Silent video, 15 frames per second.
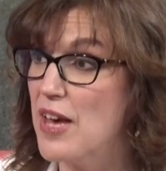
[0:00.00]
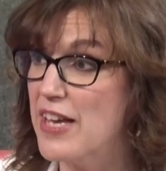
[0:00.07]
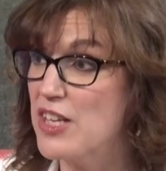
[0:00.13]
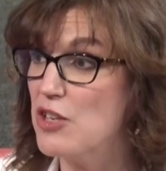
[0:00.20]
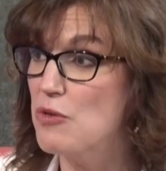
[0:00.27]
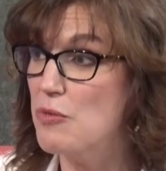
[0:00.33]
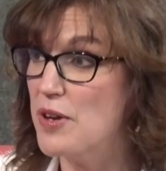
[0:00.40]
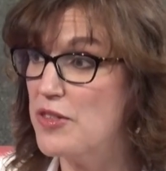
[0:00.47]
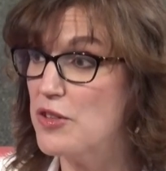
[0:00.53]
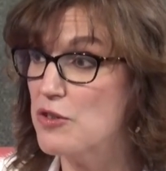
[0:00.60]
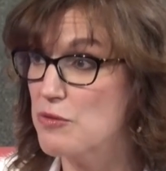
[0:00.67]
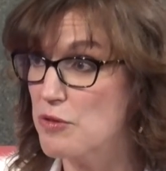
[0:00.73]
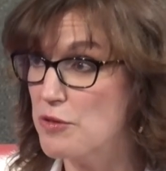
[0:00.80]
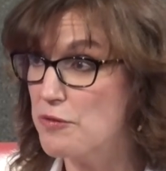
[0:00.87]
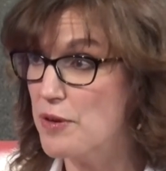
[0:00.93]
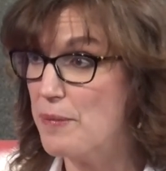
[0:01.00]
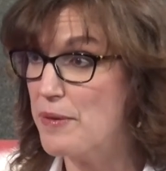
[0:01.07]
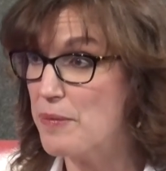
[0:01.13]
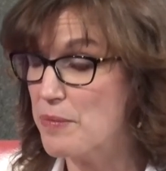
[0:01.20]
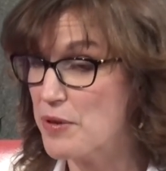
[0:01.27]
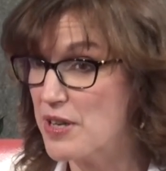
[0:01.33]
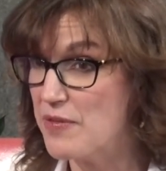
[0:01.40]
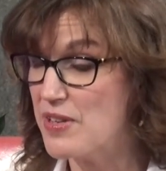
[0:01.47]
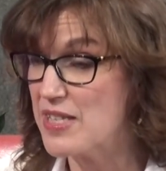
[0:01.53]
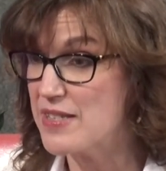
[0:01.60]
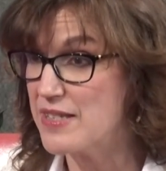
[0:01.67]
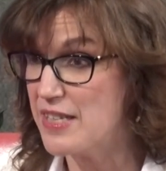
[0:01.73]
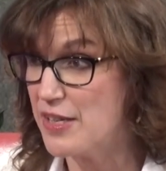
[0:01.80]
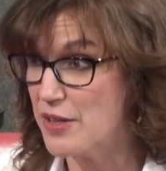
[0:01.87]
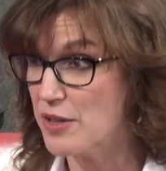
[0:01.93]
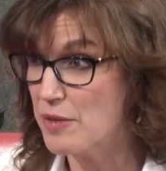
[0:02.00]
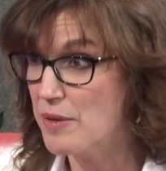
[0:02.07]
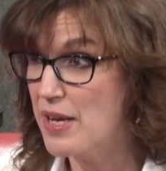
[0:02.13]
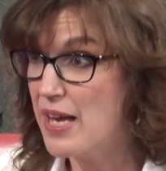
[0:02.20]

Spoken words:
that you withdrew from the previous year.